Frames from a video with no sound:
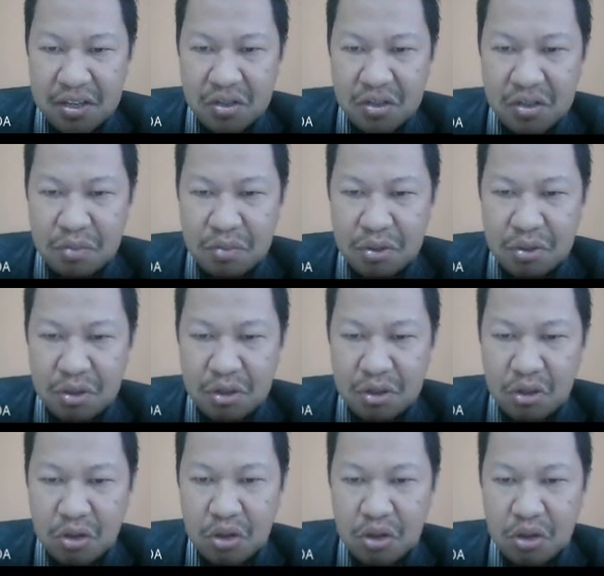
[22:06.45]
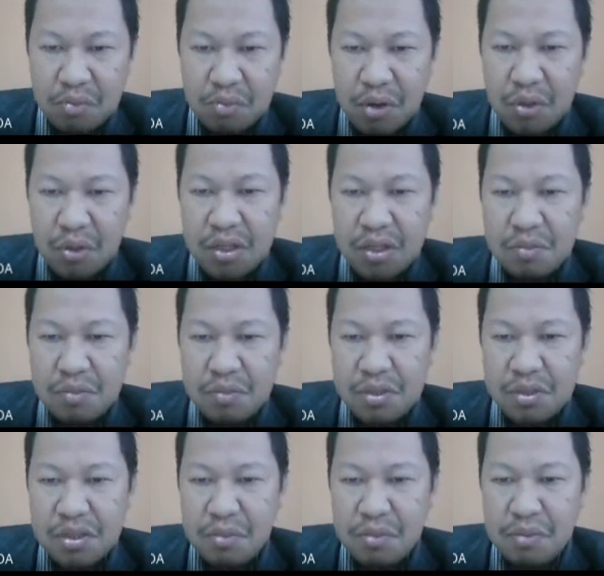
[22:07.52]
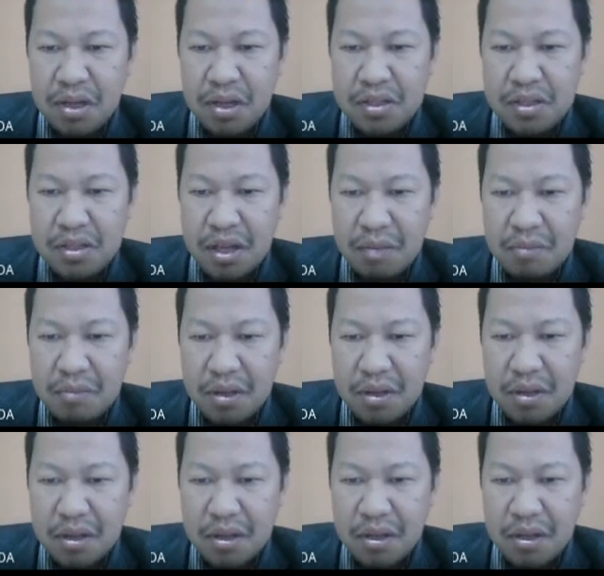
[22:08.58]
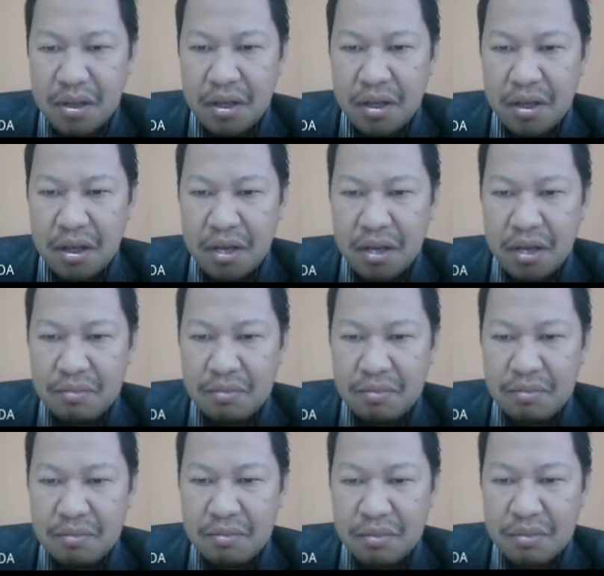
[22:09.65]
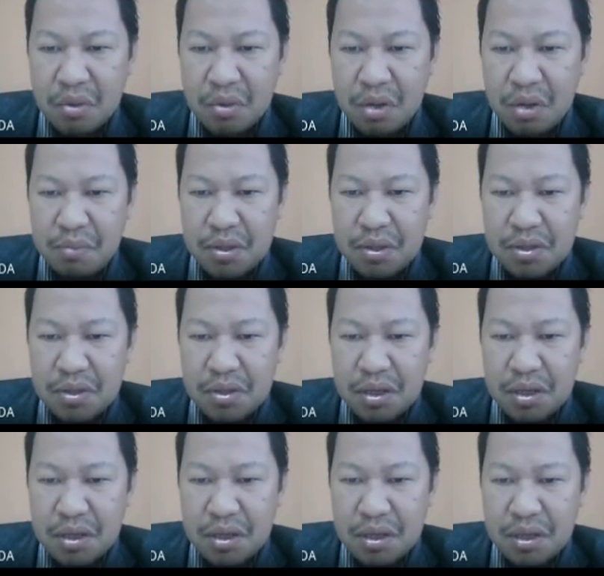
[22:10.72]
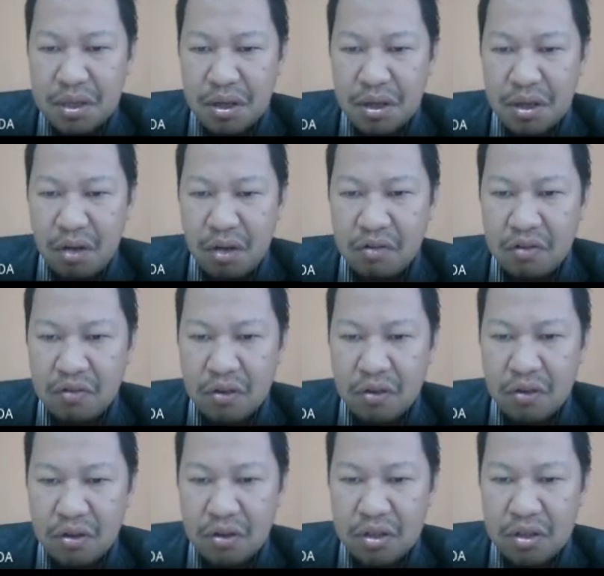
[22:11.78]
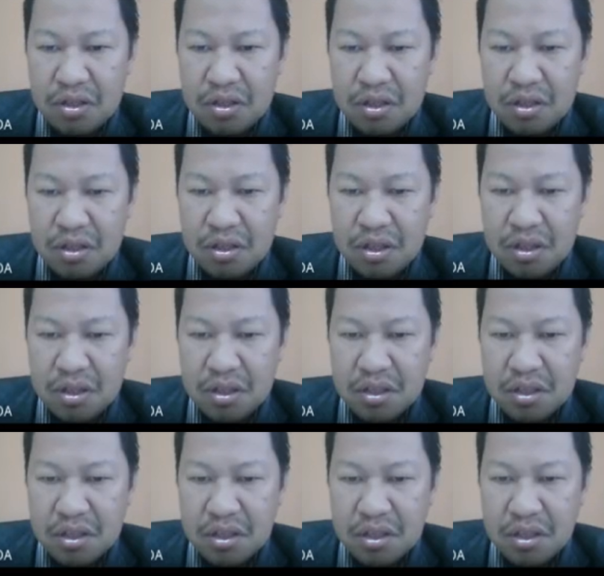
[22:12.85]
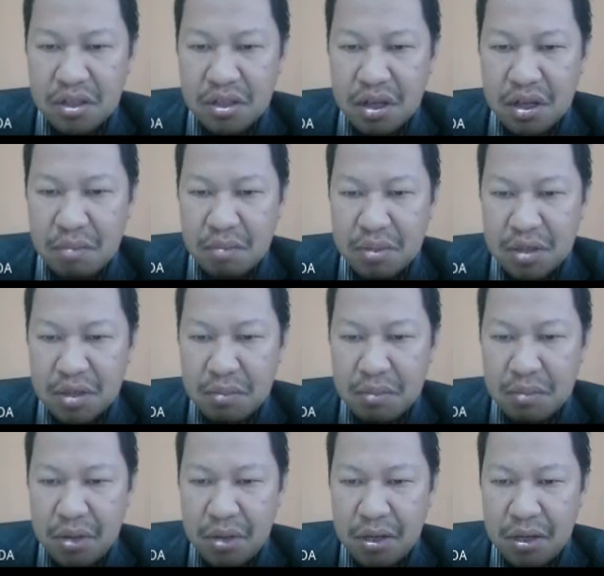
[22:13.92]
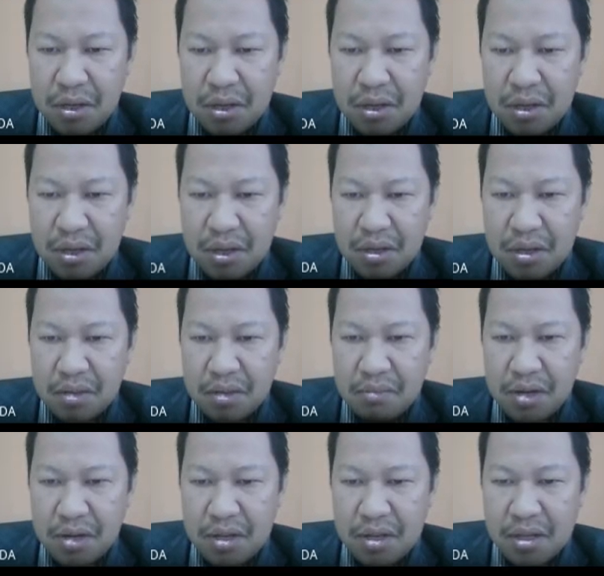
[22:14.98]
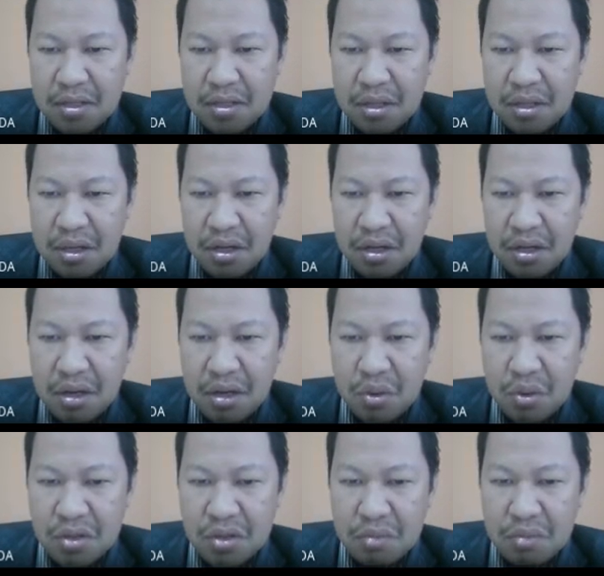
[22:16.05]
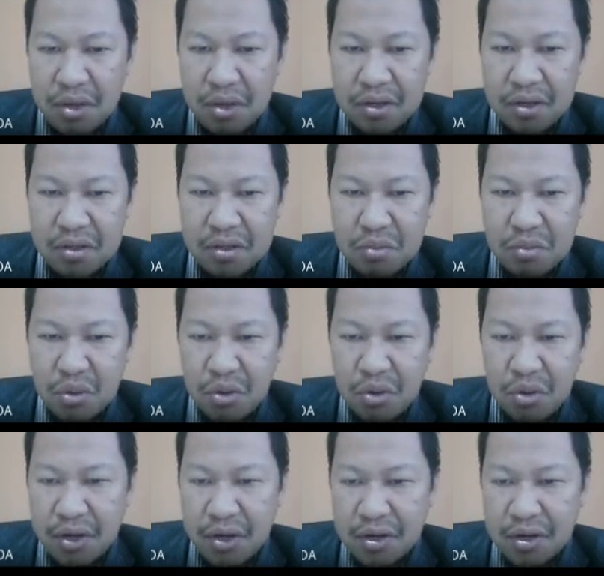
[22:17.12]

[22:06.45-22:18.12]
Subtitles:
So the total power is PC plus m square PC over 4. This is the upper sideband plus lower sideband, small one.